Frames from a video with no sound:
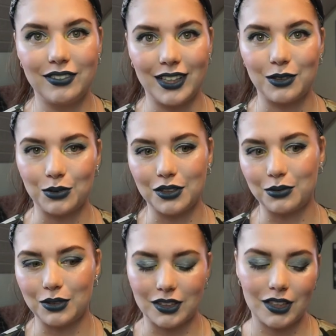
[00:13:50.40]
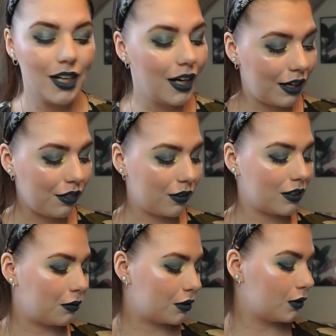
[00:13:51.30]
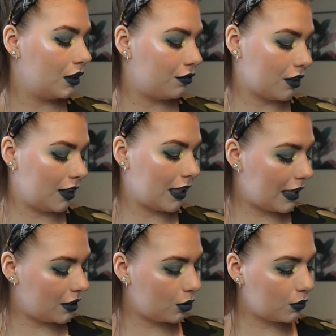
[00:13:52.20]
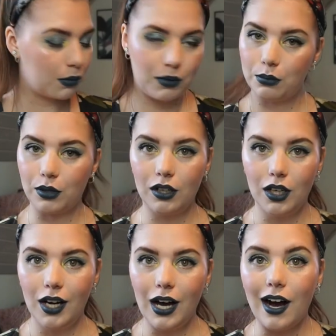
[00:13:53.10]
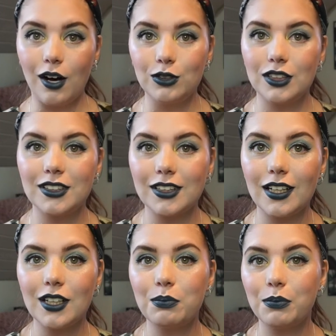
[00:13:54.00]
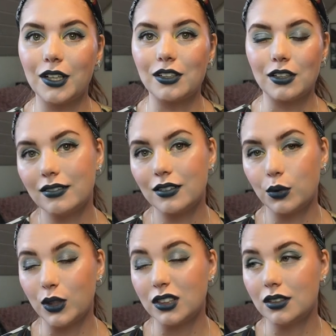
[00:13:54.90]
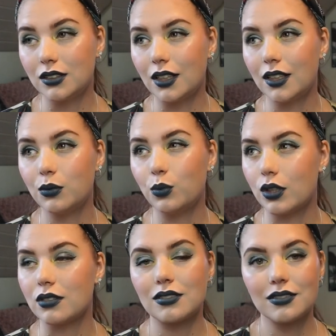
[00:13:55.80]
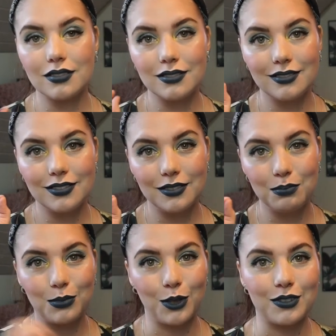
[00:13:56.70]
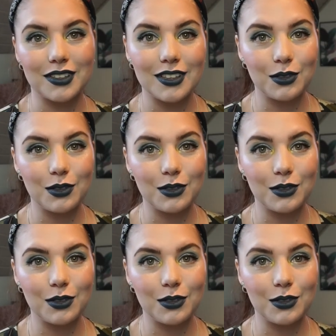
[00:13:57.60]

than 2020. I thought that was really funny. I don't remember how she said it, but the way she said it was perfect.